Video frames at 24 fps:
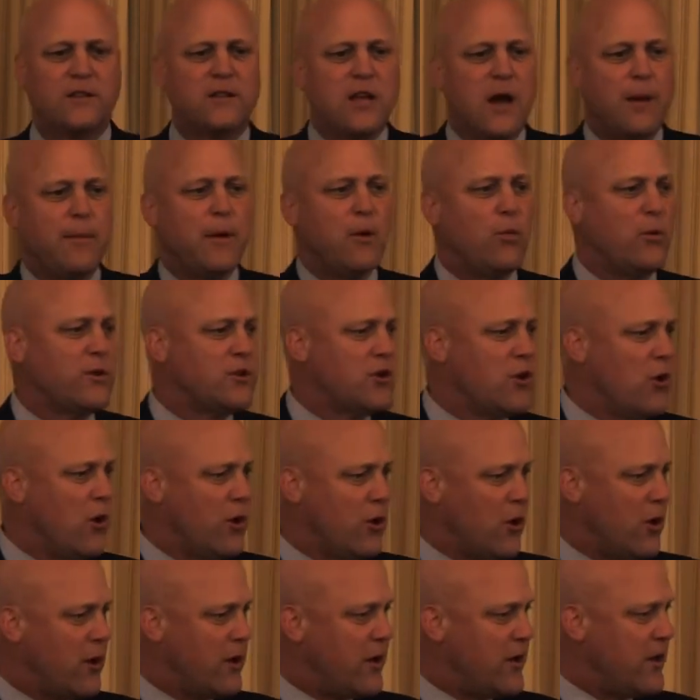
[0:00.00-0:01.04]
Tell me what's
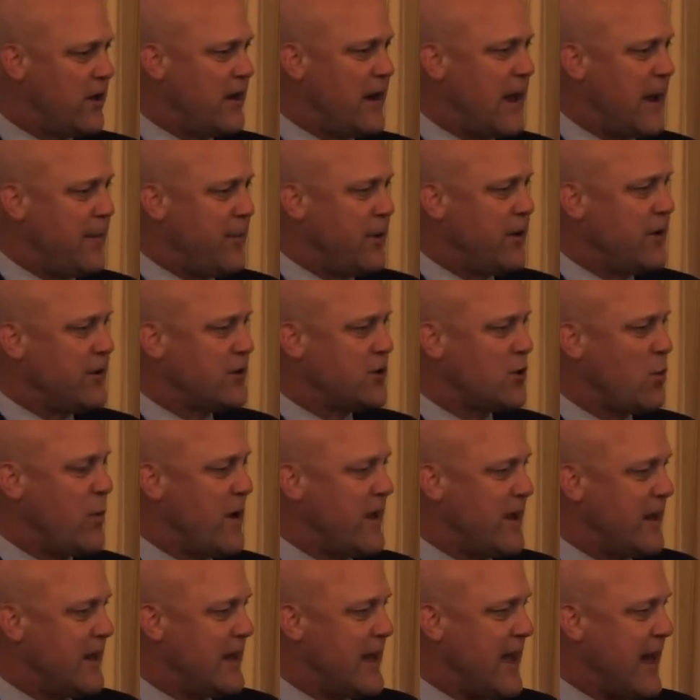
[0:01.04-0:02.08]
going on in your neighborhood so
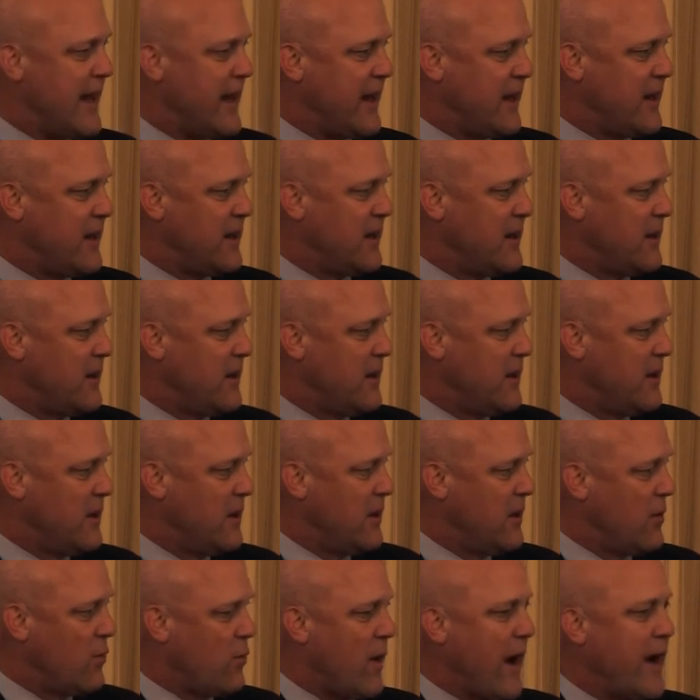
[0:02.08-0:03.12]
we can get it.
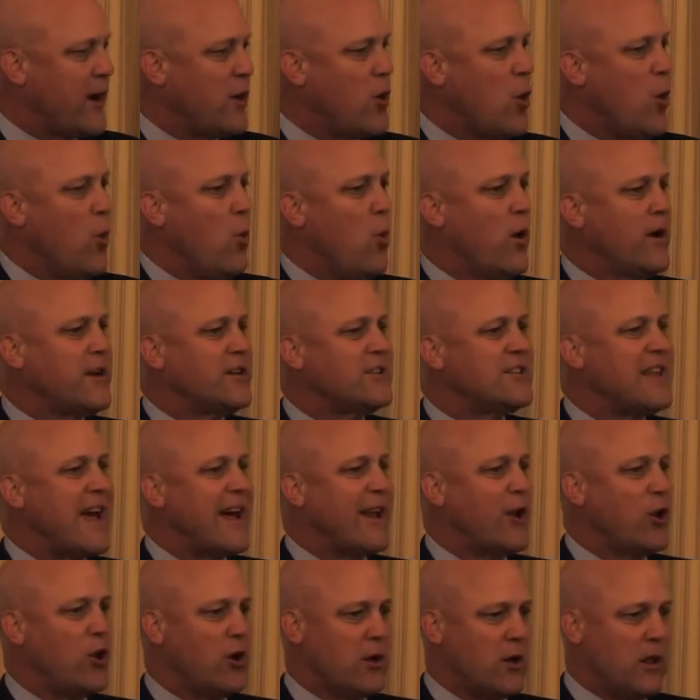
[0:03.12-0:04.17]
Right? What does
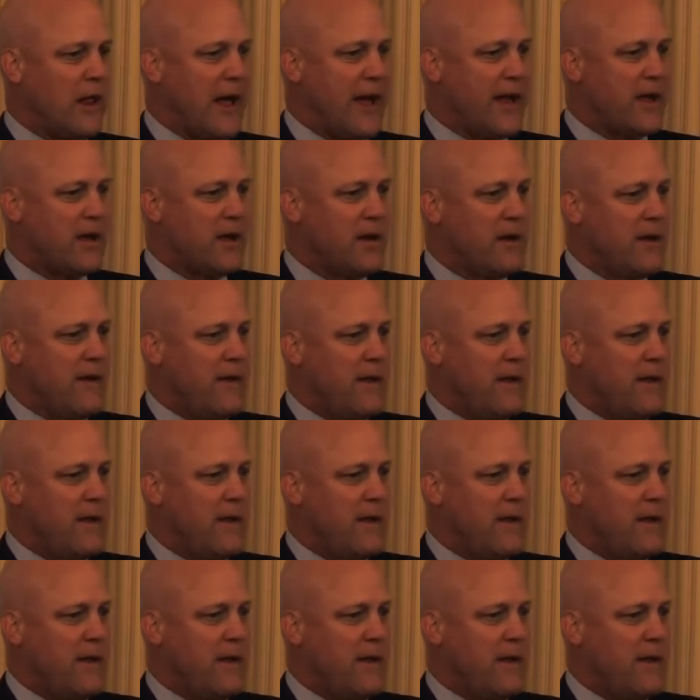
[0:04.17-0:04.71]
that look like?